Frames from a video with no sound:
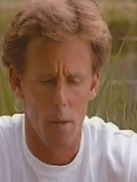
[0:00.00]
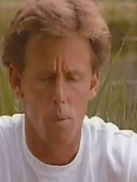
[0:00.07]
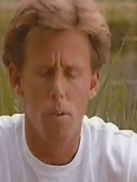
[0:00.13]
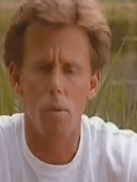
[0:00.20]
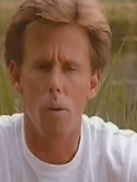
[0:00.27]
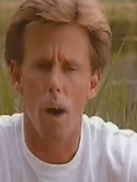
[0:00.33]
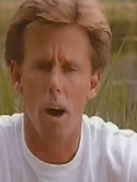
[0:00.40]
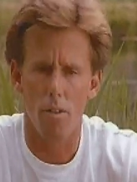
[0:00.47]

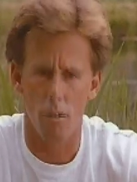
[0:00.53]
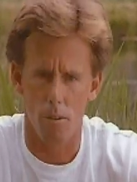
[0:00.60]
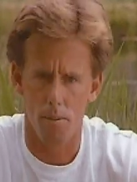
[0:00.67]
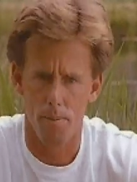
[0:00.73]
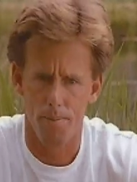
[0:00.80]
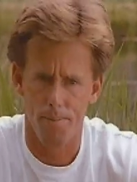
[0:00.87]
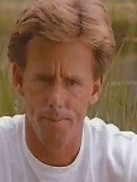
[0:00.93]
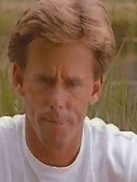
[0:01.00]
with Roger
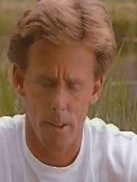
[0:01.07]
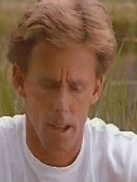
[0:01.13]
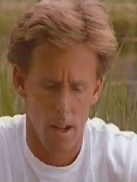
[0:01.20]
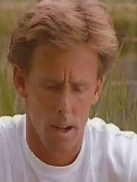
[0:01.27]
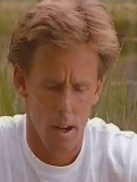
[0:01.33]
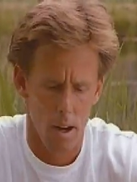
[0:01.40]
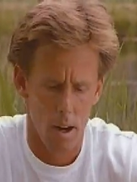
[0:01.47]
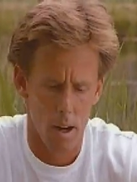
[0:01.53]

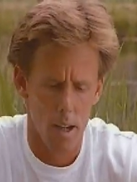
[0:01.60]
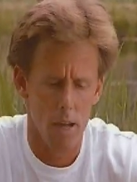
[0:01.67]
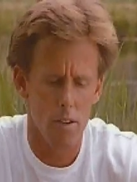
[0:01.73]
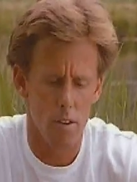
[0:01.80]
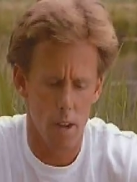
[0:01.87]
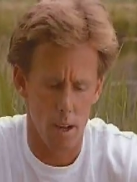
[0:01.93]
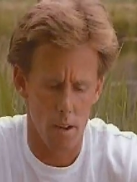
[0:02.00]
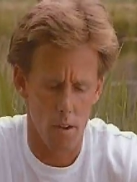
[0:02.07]
on
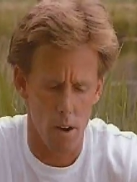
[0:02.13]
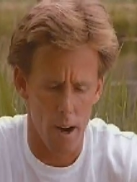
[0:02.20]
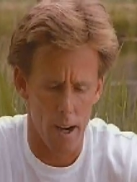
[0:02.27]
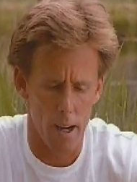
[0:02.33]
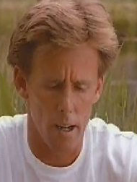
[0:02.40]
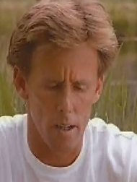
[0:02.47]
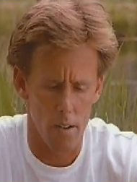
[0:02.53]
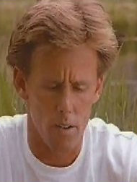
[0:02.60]
his test
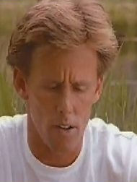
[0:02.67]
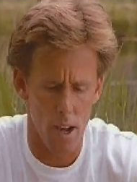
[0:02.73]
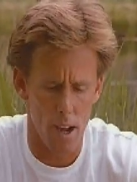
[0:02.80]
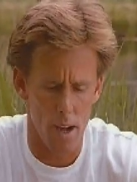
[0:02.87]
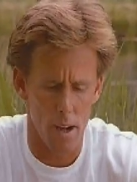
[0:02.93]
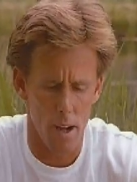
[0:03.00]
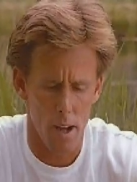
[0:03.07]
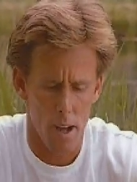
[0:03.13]
track in the
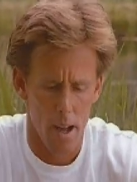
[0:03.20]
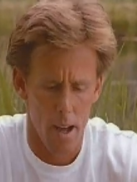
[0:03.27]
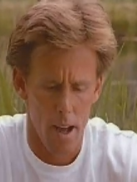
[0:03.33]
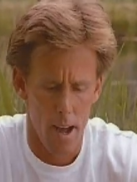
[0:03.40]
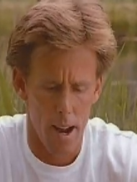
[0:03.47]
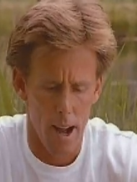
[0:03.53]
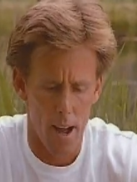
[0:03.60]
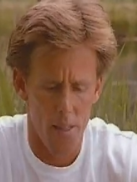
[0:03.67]
sand,
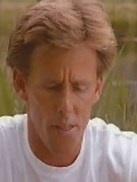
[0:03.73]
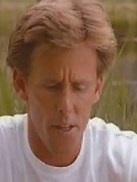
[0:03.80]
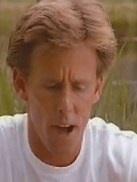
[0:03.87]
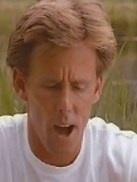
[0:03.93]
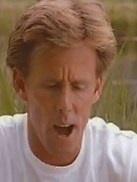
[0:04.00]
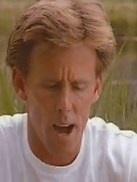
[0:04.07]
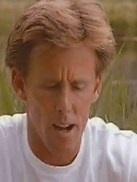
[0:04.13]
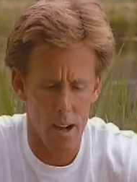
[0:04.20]
and I
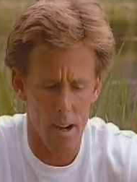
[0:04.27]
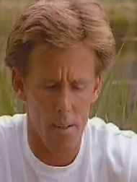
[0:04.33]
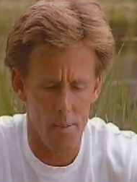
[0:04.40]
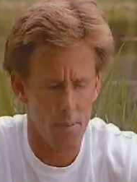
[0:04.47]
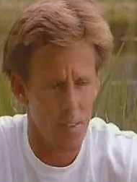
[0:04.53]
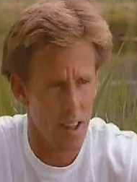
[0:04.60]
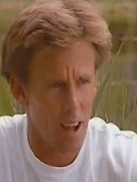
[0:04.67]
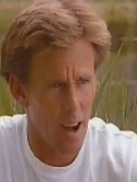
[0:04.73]
thought,
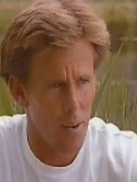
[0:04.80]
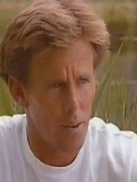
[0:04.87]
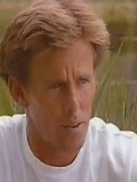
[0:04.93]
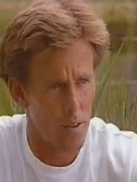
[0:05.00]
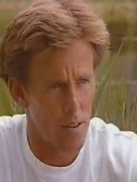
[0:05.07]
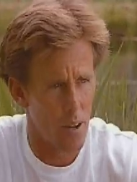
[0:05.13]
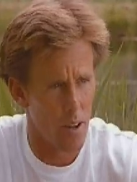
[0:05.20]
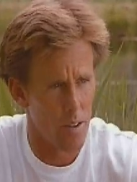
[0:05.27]

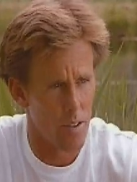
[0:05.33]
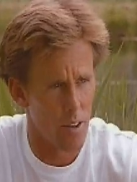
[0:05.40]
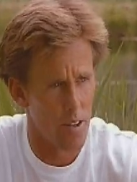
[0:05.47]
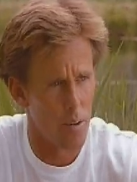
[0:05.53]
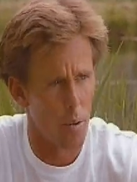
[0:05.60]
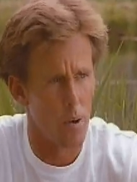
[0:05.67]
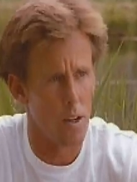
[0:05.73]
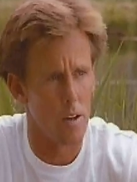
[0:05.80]
I'd
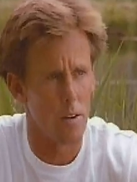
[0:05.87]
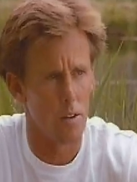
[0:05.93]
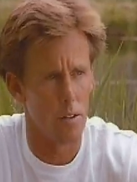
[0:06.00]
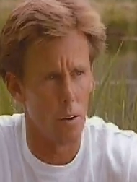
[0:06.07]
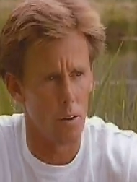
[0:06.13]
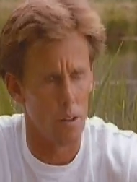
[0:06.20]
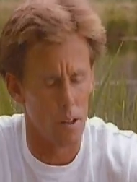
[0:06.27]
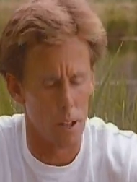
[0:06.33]
say 20
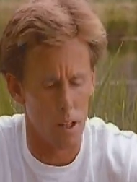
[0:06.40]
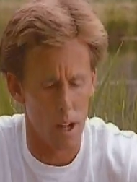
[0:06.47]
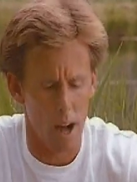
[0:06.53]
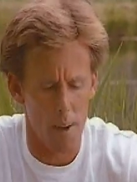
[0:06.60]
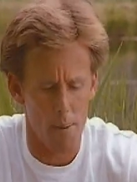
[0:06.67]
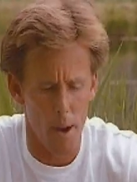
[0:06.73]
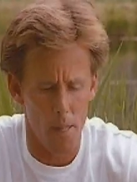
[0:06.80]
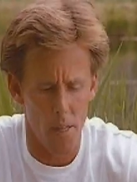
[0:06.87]
years old at the
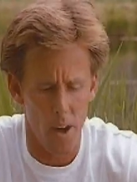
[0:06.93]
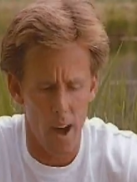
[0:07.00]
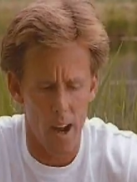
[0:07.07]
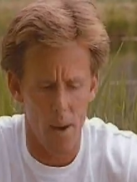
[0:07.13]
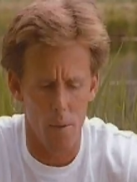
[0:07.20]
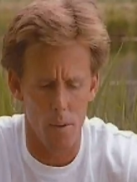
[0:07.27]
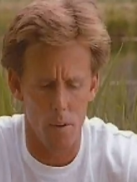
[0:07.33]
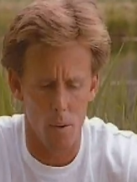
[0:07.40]
time, I
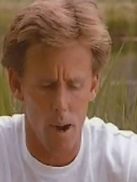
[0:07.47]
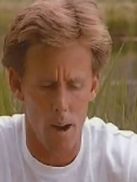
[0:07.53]
thought I was